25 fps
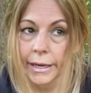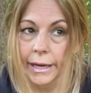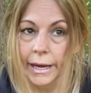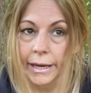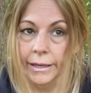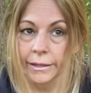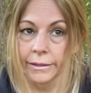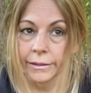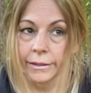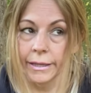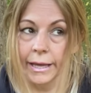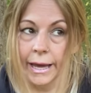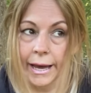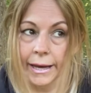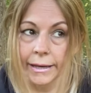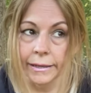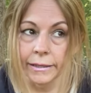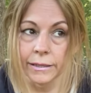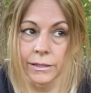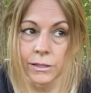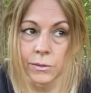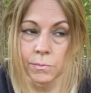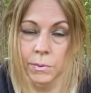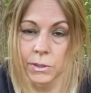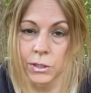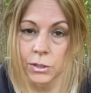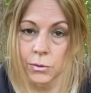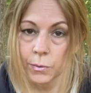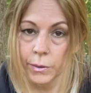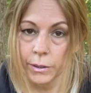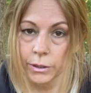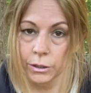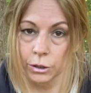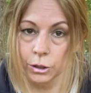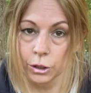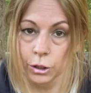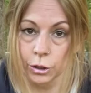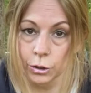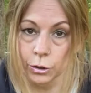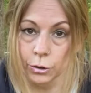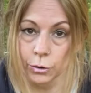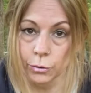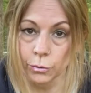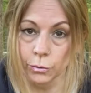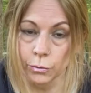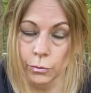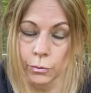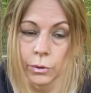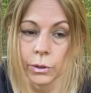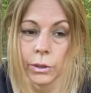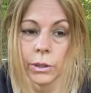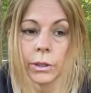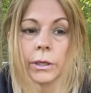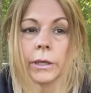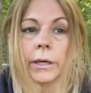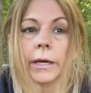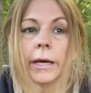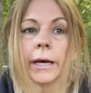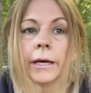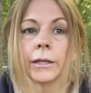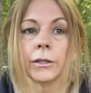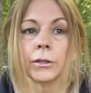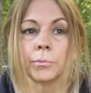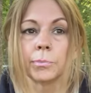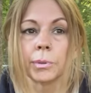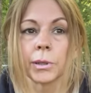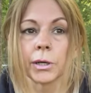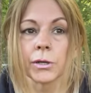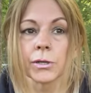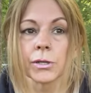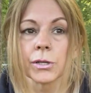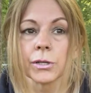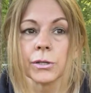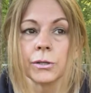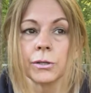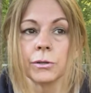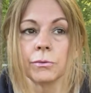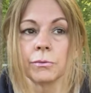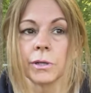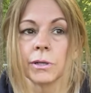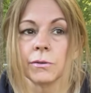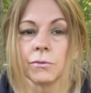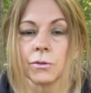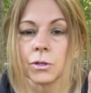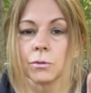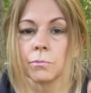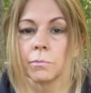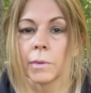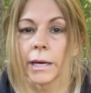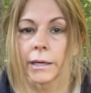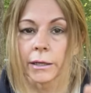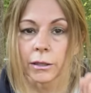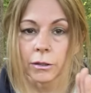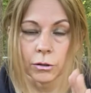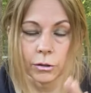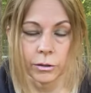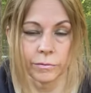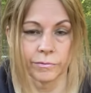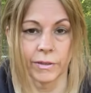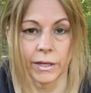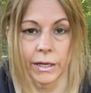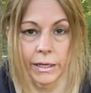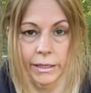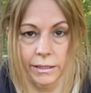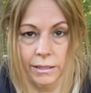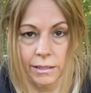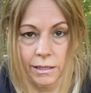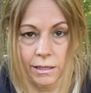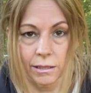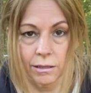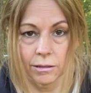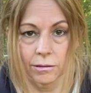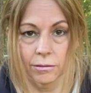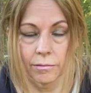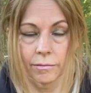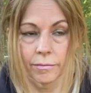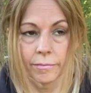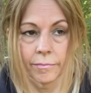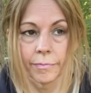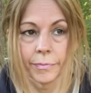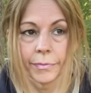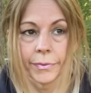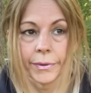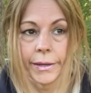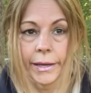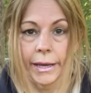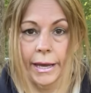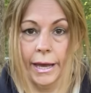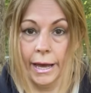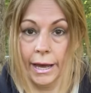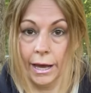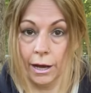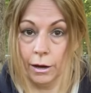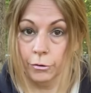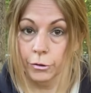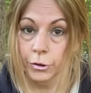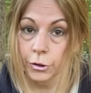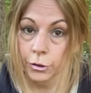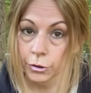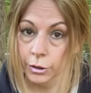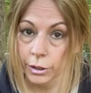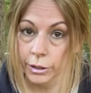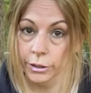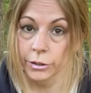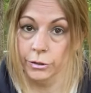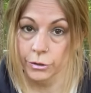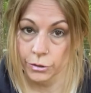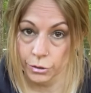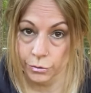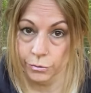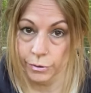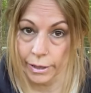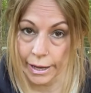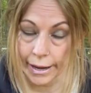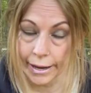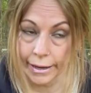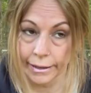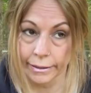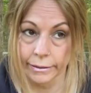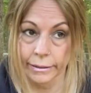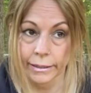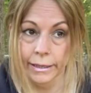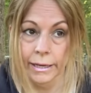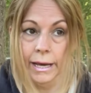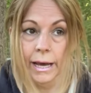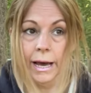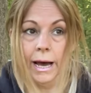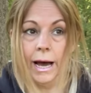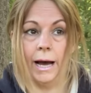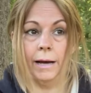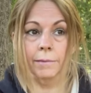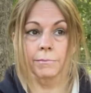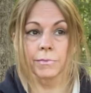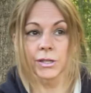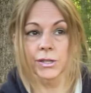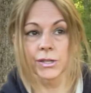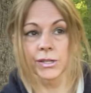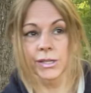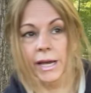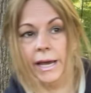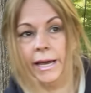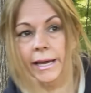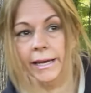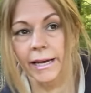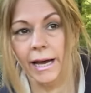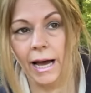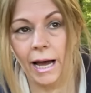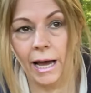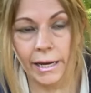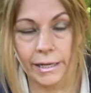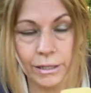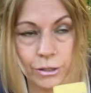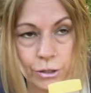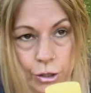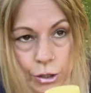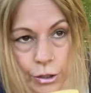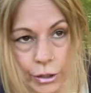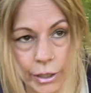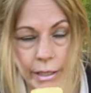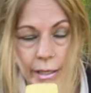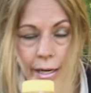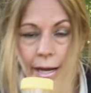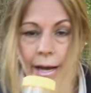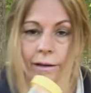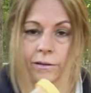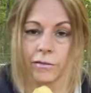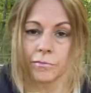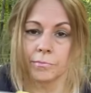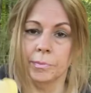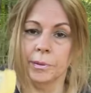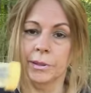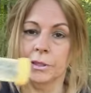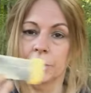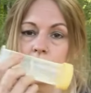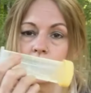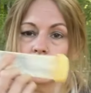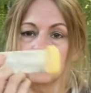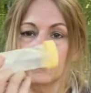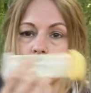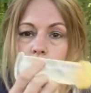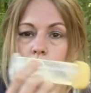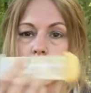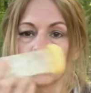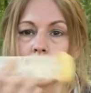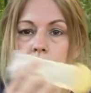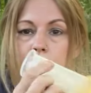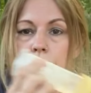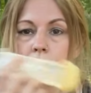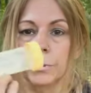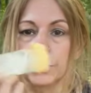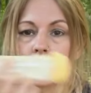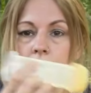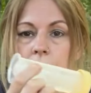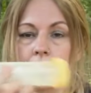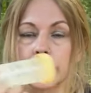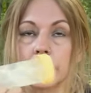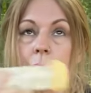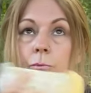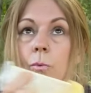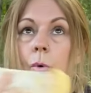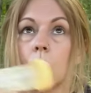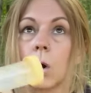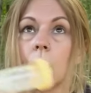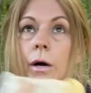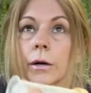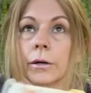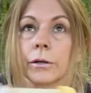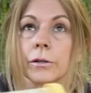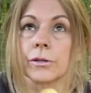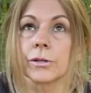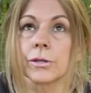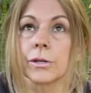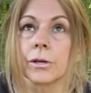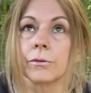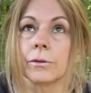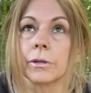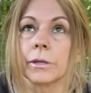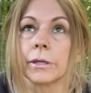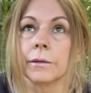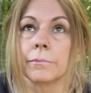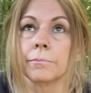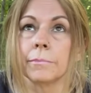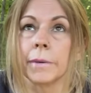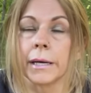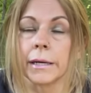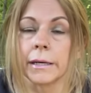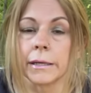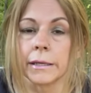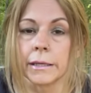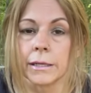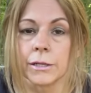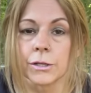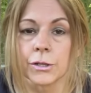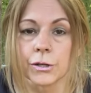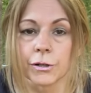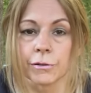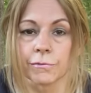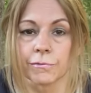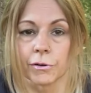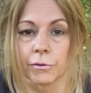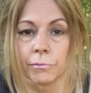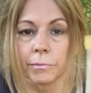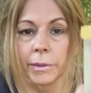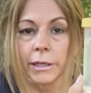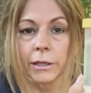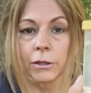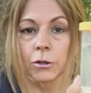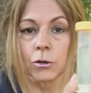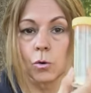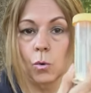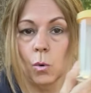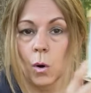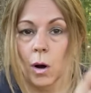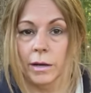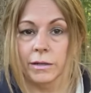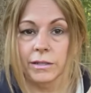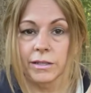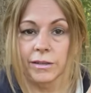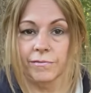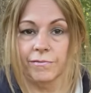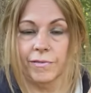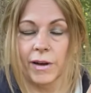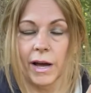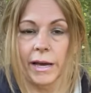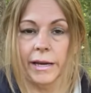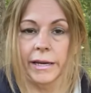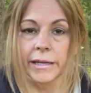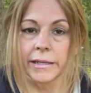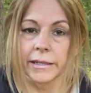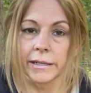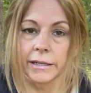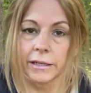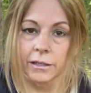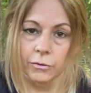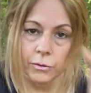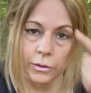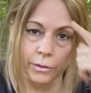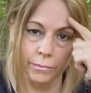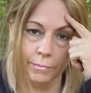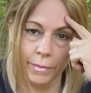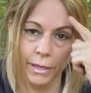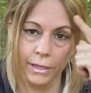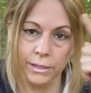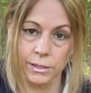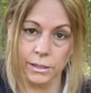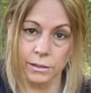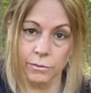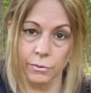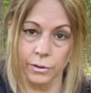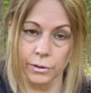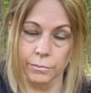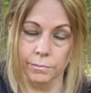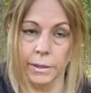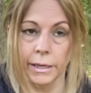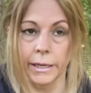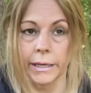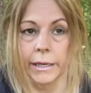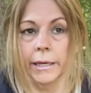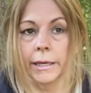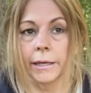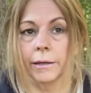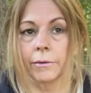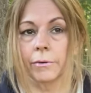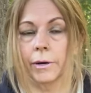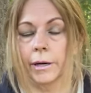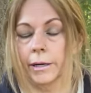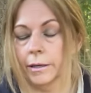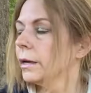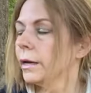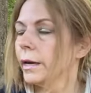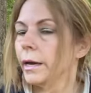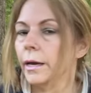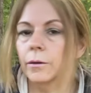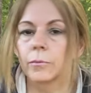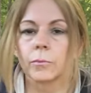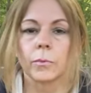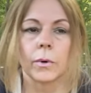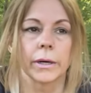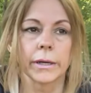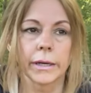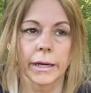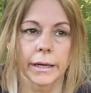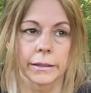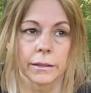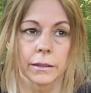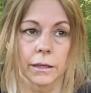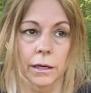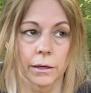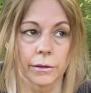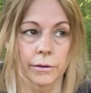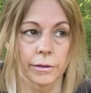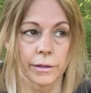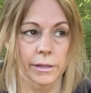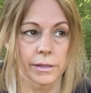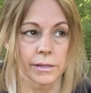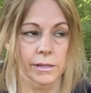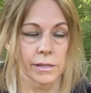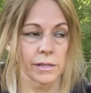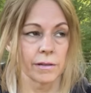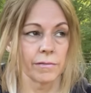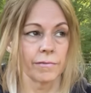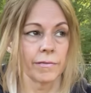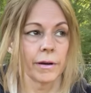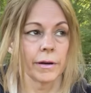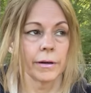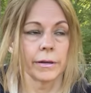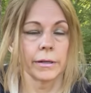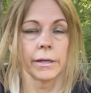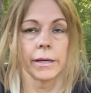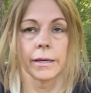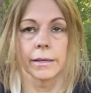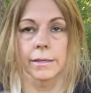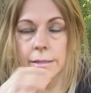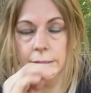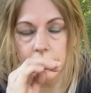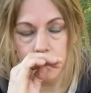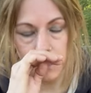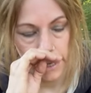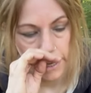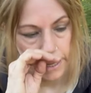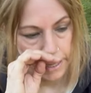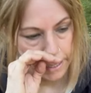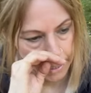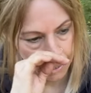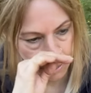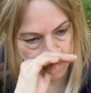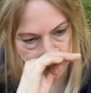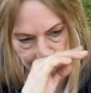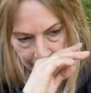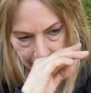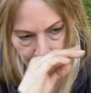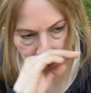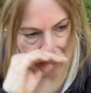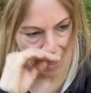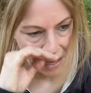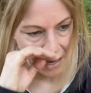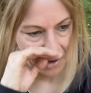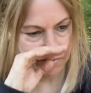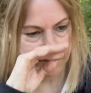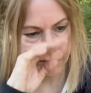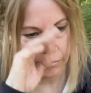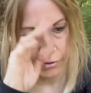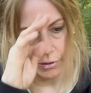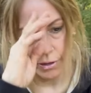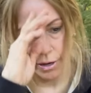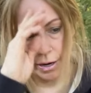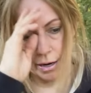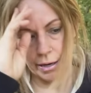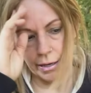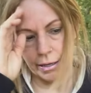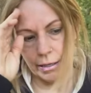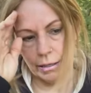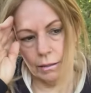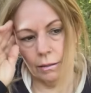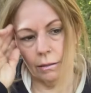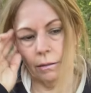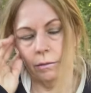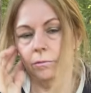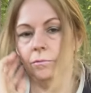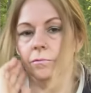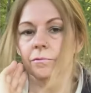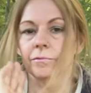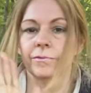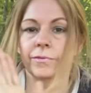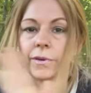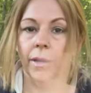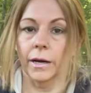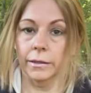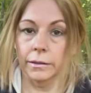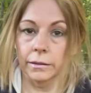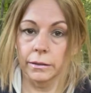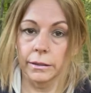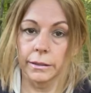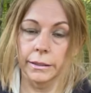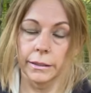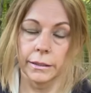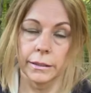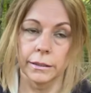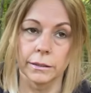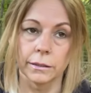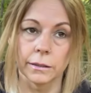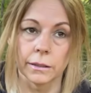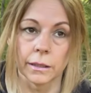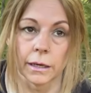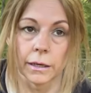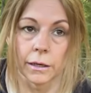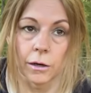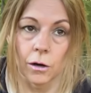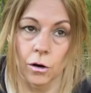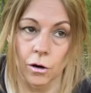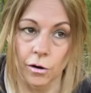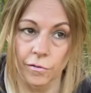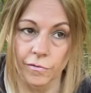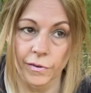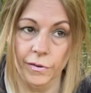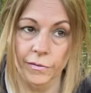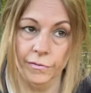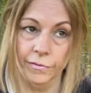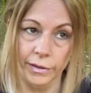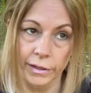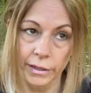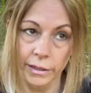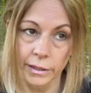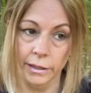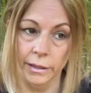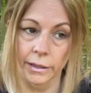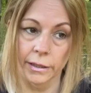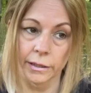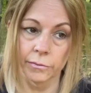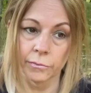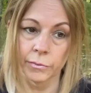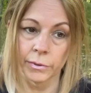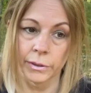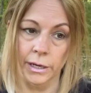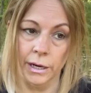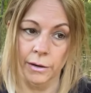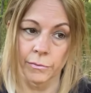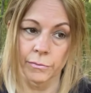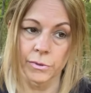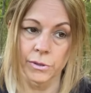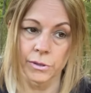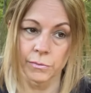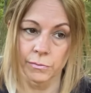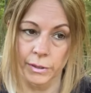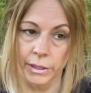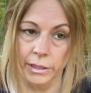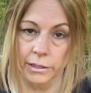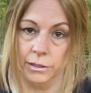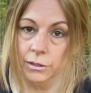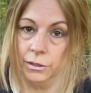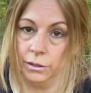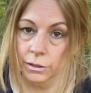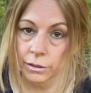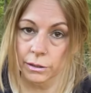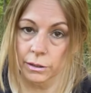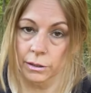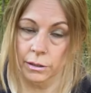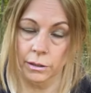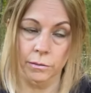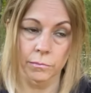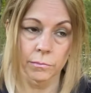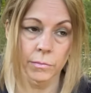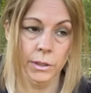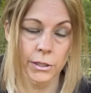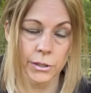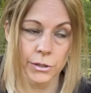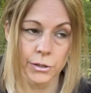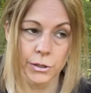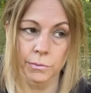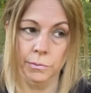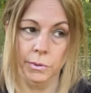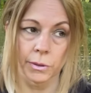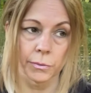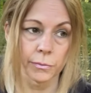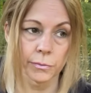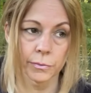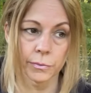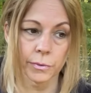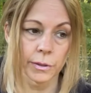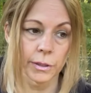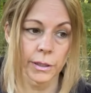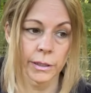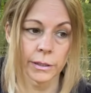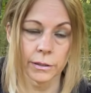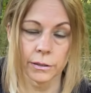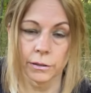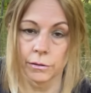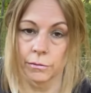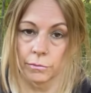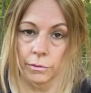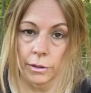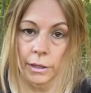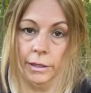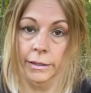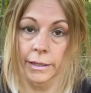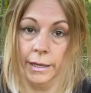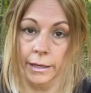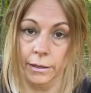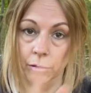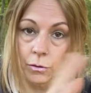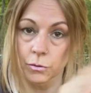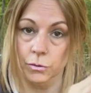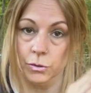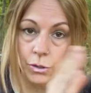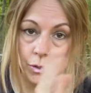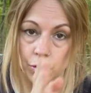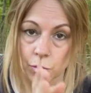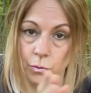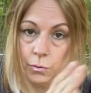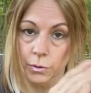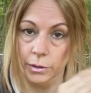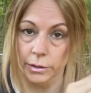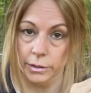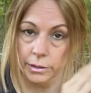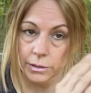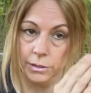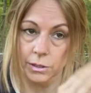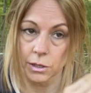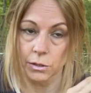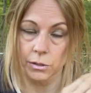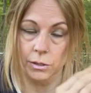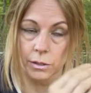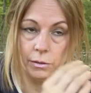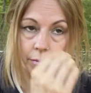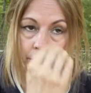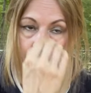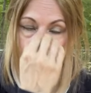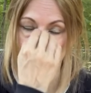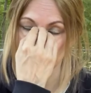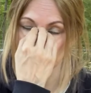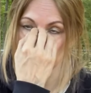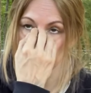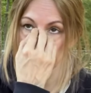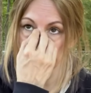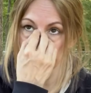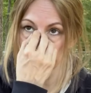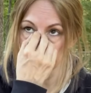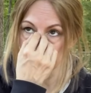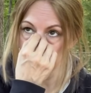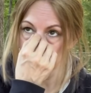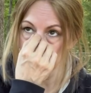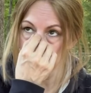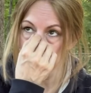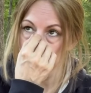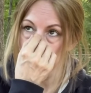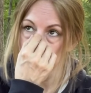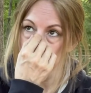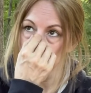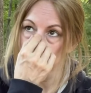And that is between you and the person who gives you medical advice, how you're going to do that. I'm just saying I took it out of pill form and put it in water so that it made it easier for me to quantify it and it quit messing with my head, right? And what I noticed the very next day after I finally got off of it when I was when I took the mushroom and and you and that whole story that's also in this playlist